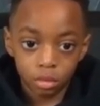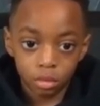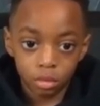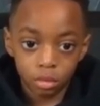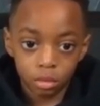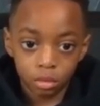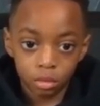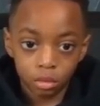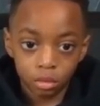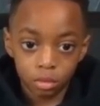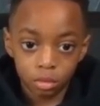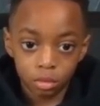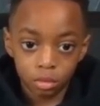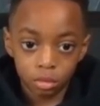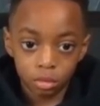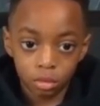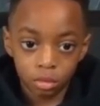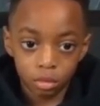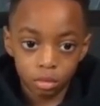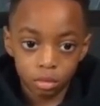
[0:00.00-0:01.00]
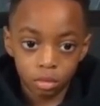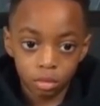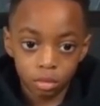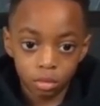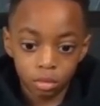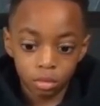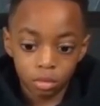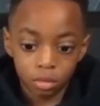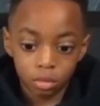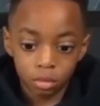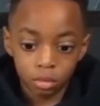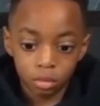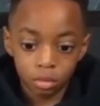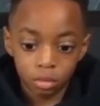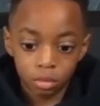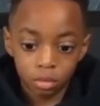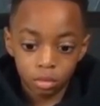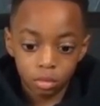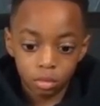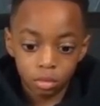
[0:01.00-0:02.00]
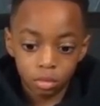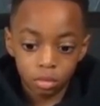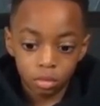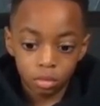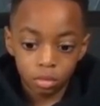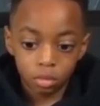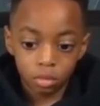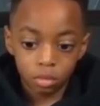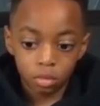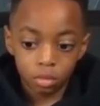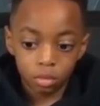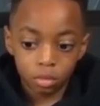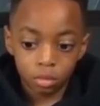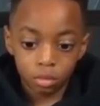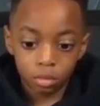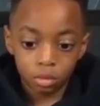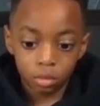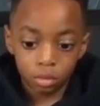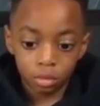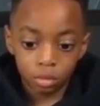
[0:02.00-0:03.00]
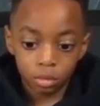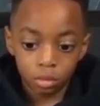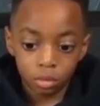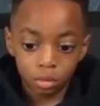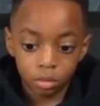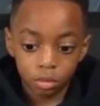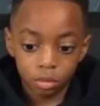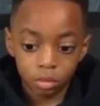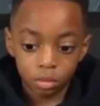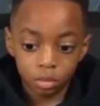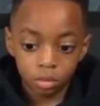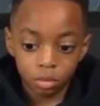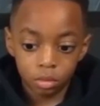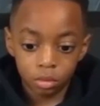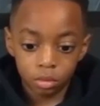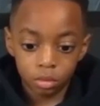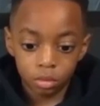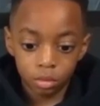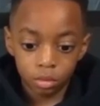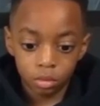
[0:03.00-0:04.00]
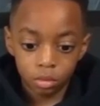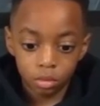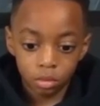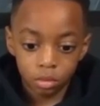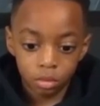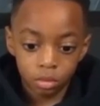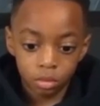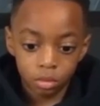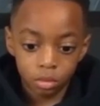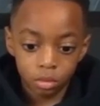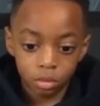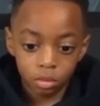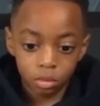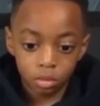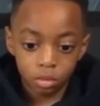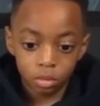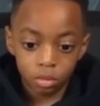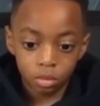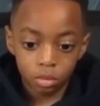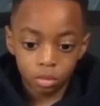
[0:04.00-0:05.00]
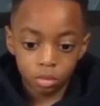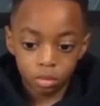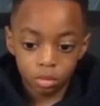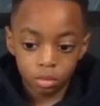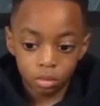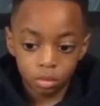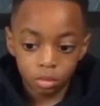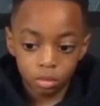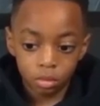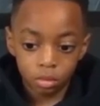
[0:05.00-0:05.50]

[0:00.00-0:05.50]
The person shown says nothing.